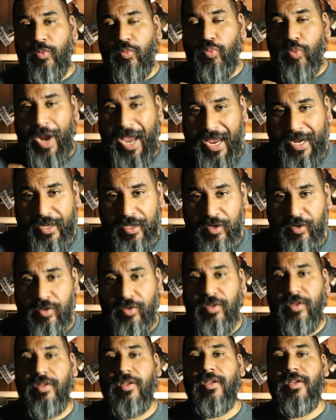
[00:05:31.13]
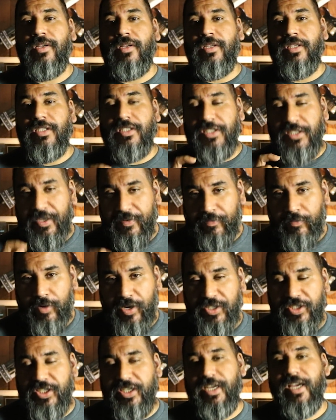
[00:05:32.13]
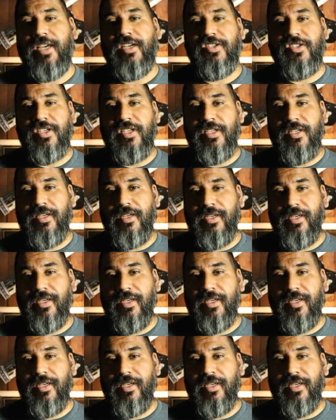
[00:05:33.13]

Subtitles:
radical differentiation